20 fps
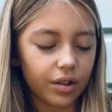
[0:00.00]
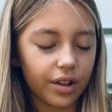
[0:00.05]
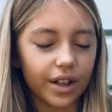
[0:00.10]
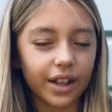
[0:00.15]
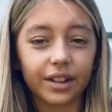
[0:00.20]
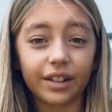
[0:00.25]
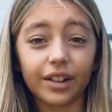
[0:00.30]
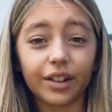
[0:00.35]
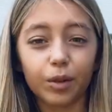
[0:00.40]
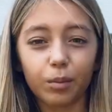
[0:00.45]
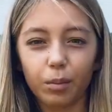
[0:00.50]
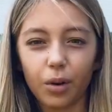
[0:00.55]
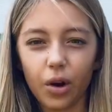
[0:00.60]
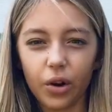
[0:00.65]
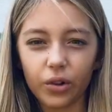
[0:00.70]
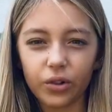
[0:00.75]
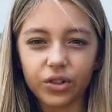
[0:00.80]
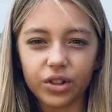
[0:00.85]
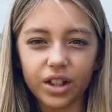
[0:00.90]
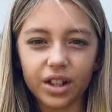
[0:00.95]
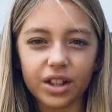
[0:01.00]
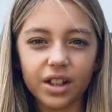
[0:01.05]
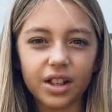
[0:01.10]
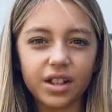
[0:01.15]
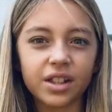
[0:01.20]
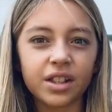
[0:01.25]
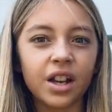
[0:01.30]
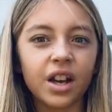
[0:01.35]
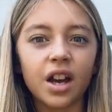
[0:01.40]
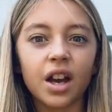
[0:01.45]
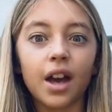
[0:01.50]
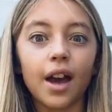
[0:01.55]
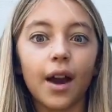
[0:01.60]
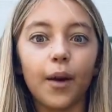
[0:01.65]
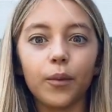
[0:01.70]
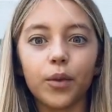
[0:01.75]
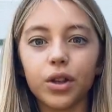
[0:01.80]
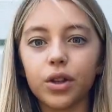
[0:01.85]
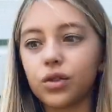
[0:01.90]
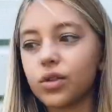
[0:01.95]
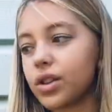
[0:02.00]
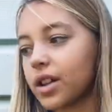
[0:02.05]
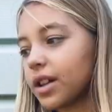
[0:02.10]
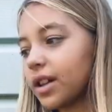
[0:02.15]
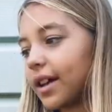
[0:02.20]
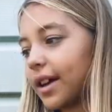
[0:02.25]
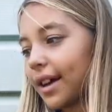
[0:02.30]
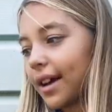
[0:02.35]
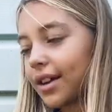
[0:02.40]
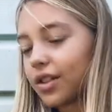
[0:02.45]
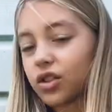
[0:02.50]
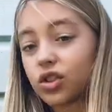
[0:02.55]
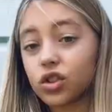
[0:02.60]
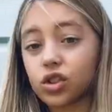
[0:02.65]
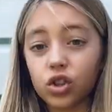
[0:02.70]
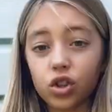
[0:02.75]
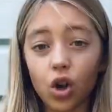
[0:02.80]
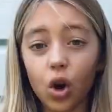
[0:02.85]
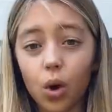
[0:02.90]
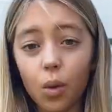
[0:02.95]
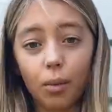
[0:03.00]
Like little bottles like this, and we use it like so